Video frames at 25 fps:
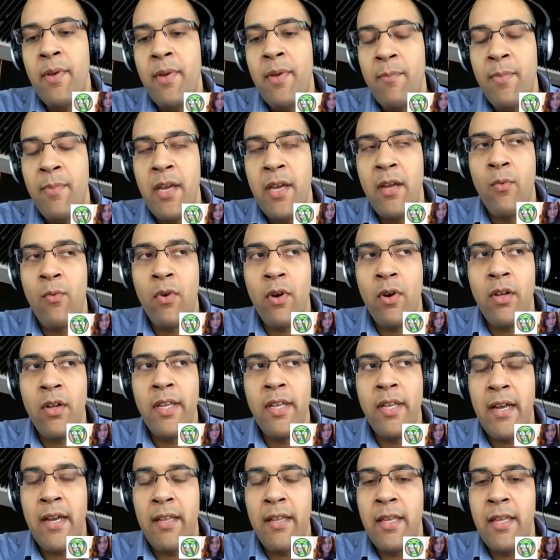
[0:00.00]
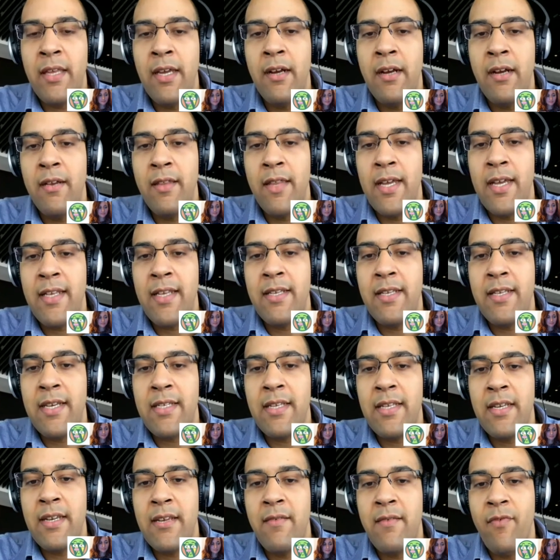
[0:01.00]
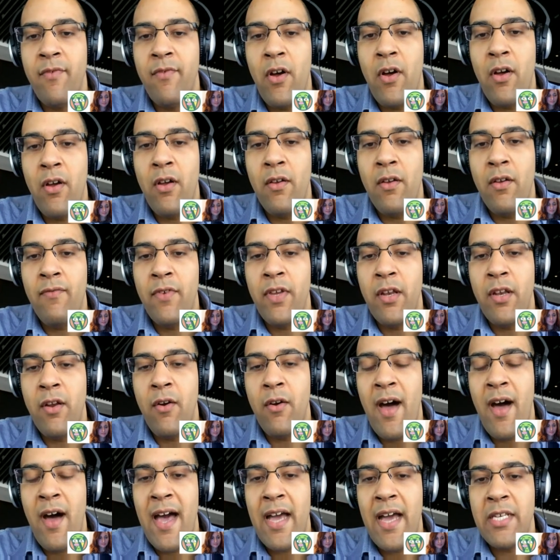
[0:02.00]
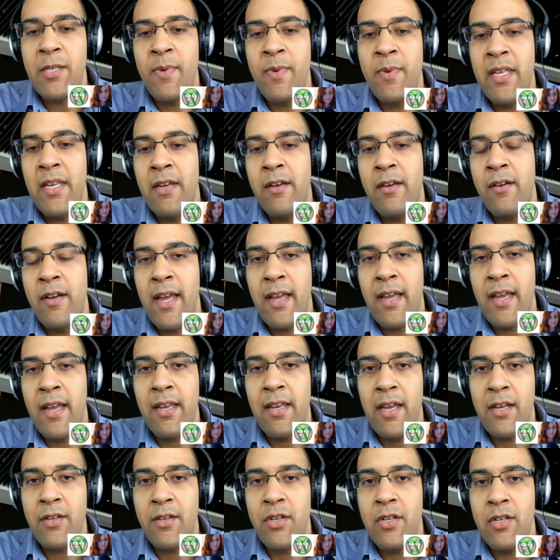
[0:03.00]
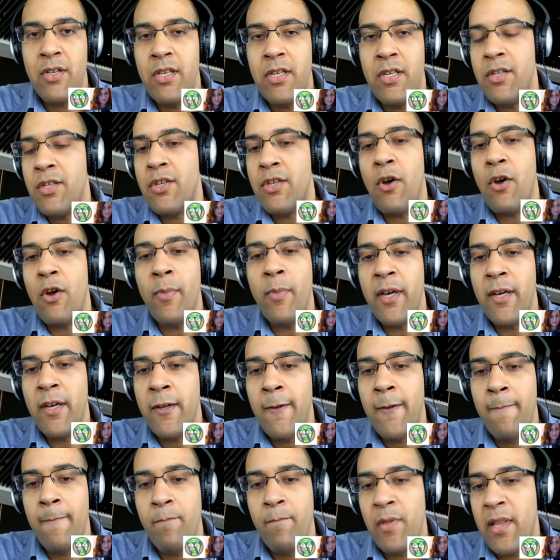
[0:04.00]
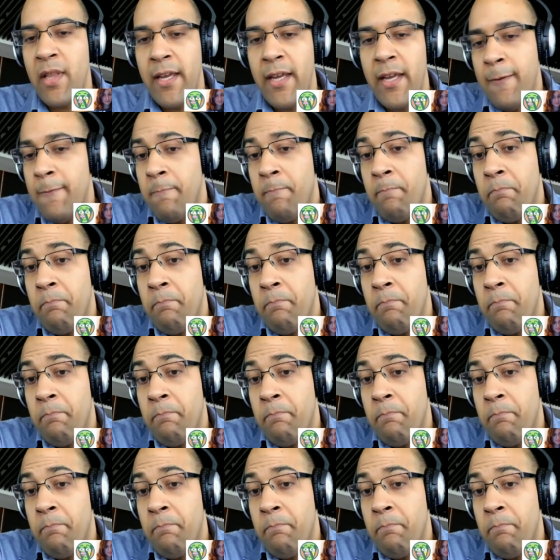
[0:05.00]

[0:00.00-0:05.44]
big, big world out there that doesn't involve, high-speed internet connections and so much. Like,